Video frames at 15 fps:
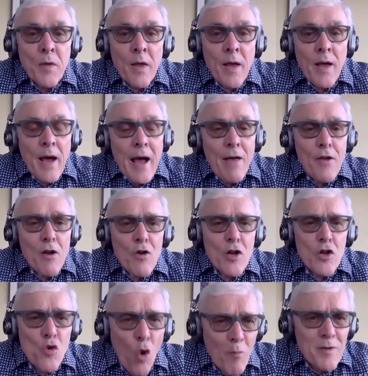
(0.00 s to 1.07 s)
And they're
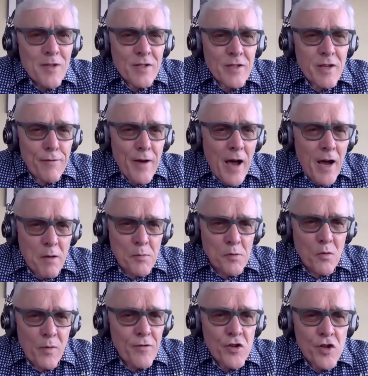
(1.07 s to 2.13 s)
enormously
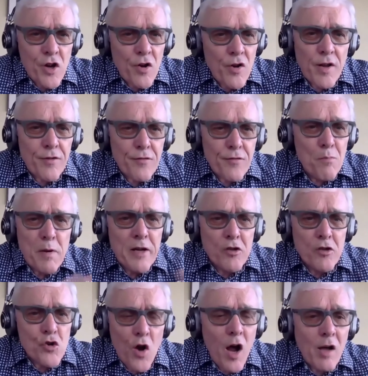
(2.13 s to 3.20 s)
valuable. We've shown it through big
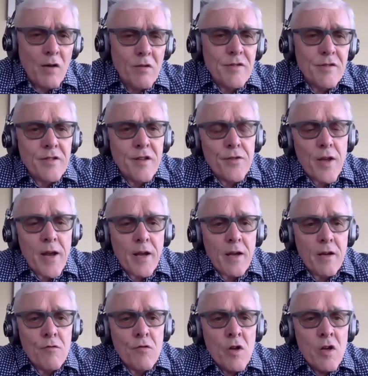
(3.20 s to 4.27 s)
trials that they
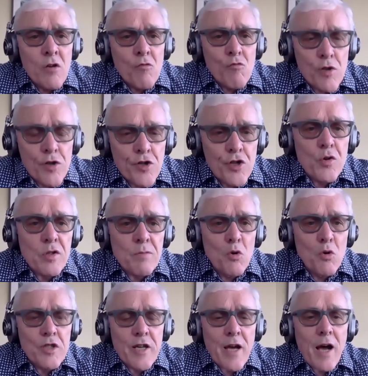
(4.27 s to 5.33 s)
can reduce
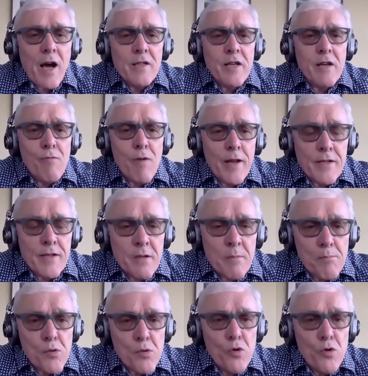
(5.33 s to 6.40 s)
mortality rates,
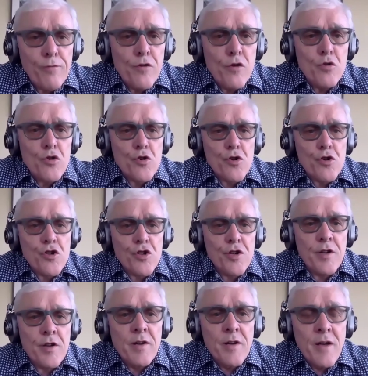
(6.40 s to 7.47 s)
improve
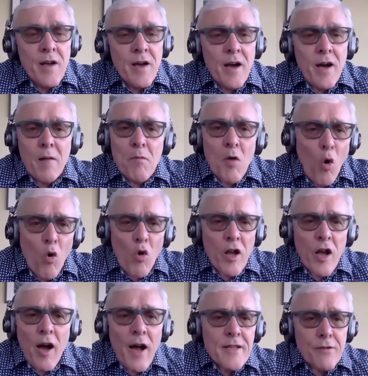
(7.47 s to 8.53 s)
nutrition, all
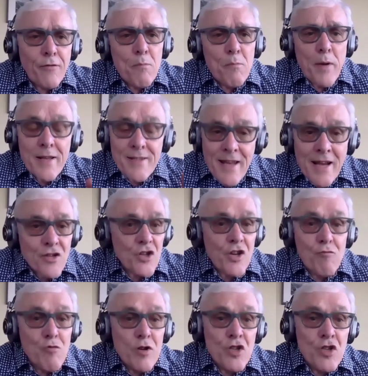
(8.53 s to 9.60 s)
kinds of impacts, actually
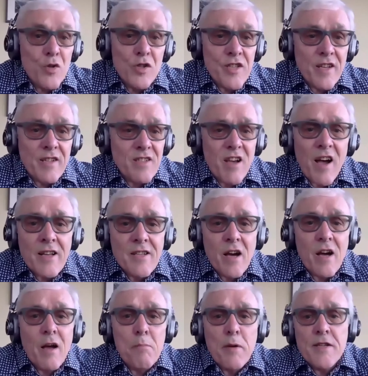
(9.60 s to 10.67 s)
reduce things like
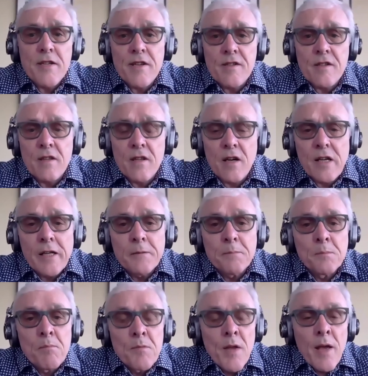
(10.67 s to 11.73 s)
diabetes and the like.
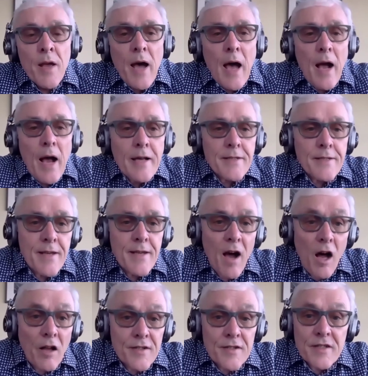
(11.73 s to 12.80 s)

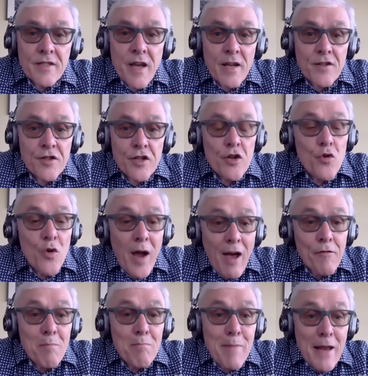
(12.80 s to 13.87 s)
Alexiane said, do you have
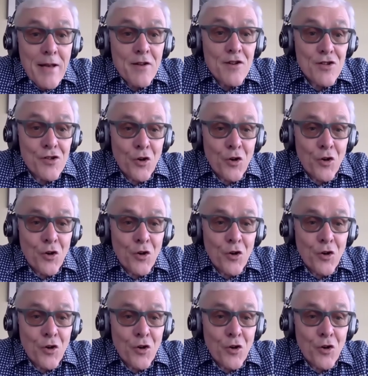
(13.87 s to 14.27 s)
a mentor?